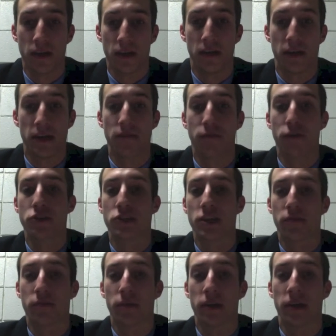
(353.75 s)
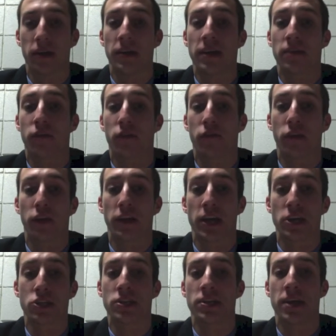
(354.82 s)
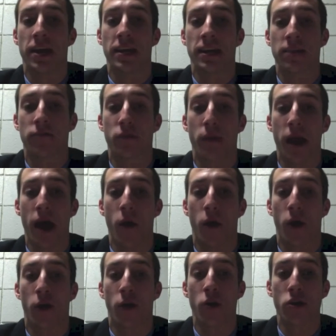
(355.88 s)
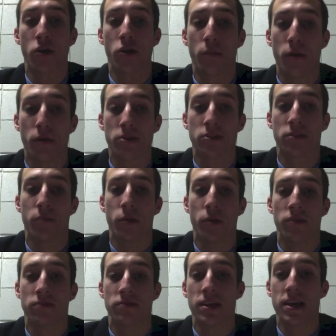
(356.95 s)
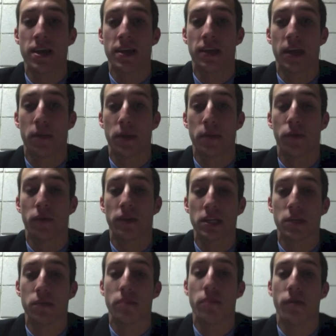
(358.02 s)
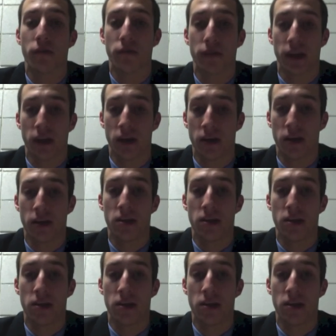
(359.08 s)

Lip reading: The need for achievement, need for affiliation, and need for power are all components of motives that people need to be motivated.